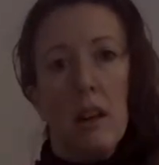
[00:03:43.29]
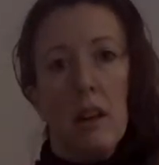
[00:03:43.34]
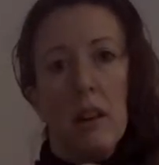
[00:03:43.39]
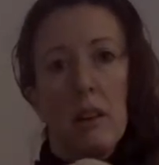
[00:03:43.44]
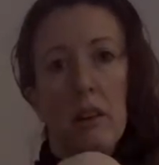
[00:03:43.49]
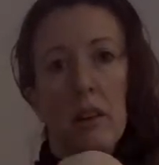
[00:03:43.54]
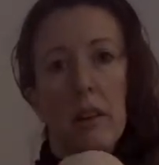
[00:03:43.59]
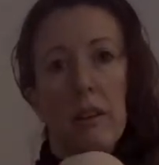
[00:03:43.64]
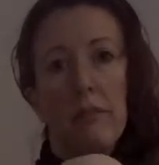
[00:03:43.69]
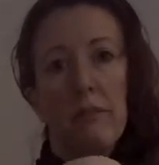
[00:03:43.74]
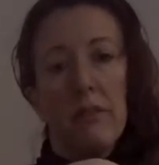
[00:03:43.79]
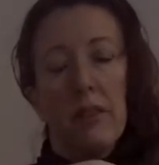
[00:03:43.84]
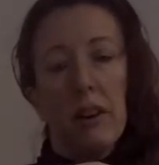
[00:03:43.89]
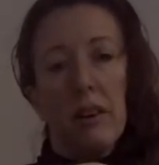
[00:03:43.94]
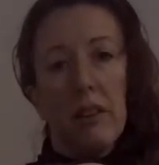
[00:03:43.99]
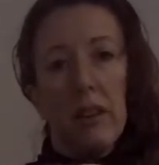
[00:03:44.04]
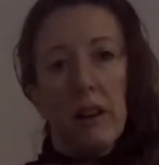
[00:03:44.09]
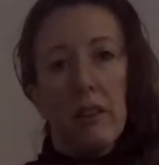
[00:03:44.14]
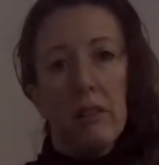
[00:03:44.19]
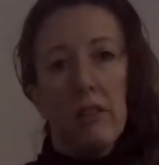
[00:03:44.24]
You can feel
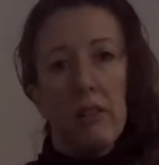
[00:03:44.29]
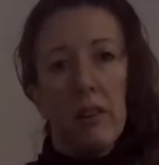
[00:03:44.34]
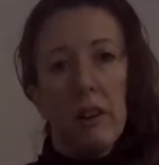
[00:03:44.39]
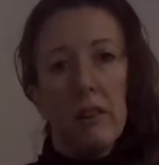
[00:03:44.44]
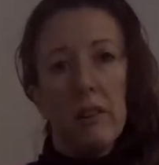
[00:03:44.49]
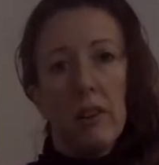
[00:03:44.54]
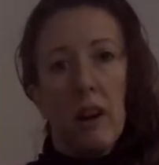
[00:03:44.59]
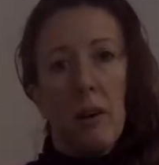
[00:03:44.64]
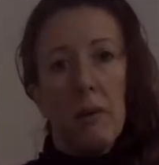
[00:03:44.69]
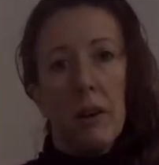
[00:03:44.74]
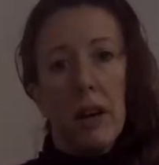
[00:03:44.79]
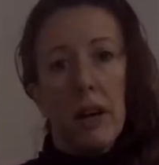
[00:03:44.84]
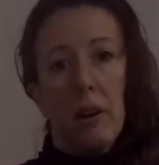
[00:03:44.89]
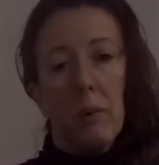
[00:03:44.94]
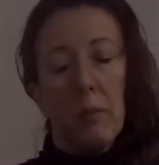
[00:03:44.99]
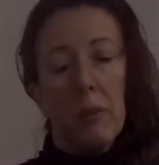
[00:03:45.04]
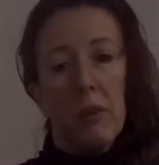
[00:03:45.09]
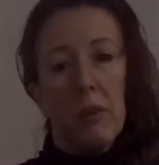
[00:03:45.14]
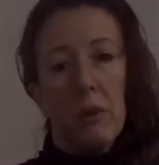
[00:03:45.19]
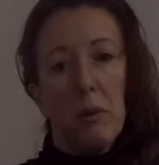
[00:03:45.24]
that stretch coming
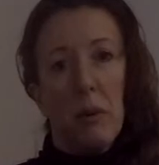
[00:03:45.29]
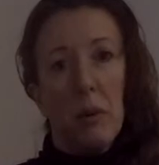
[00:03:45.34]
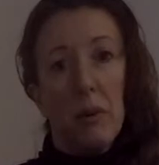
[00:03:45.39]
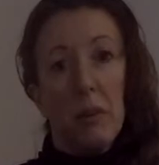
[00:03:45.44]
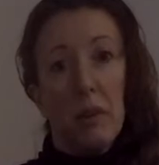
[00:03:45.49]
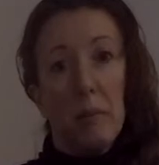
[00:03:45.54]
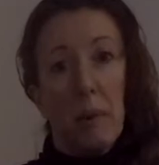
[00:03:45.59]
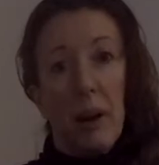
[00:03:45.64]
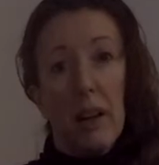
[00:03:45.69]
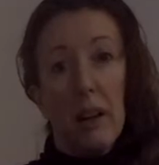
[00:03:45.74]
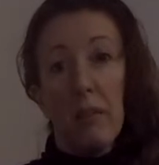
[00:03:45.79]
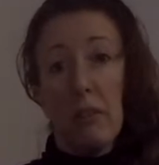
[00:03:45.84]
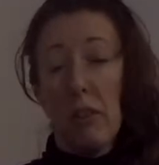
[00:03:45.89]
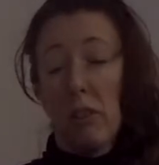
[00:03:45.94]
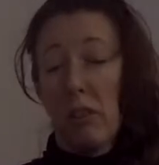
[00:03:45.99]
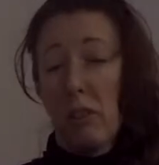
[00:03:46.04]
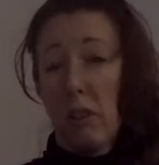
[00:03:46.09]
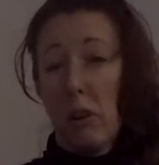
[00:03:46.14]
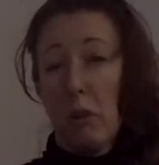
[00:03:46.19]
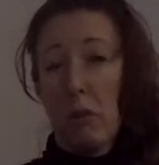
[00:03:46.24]
up through onto the back of your
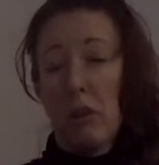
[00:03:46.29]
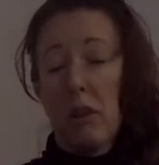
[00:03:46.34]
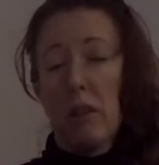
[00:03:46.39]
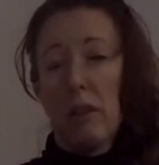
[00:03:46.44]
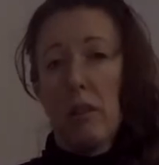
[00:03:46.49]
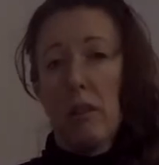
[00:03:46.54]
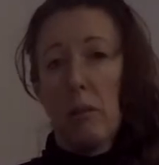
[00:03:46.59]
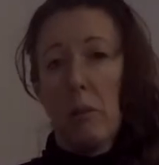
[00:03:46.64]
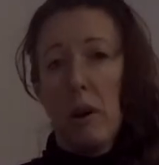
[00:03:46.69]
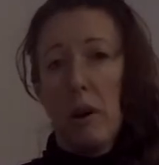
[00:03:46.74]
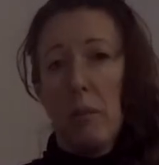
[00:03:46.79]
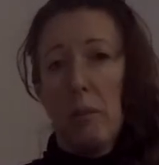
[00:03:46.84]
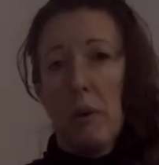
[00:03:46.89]
shoulders as well,